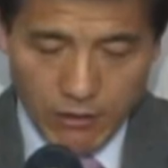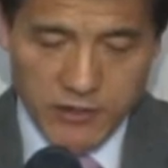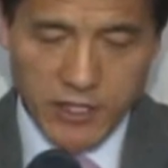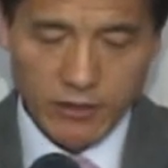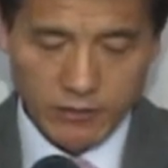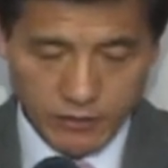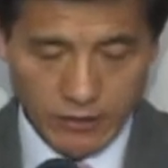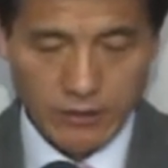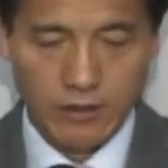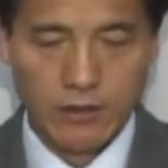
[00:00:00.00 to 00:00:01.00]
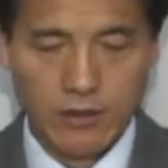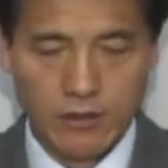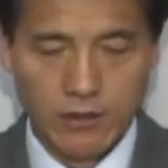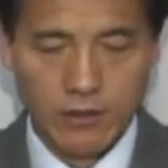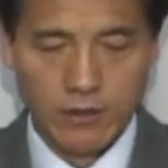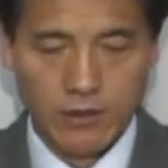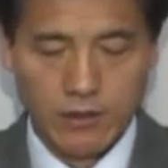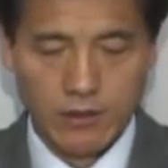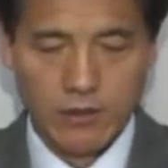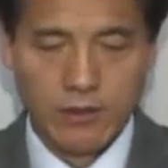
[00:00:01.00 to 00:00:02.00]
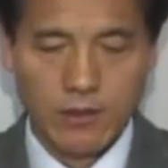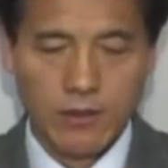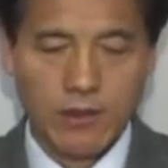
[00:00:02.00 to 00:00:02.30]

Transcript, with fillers: not to be afraid?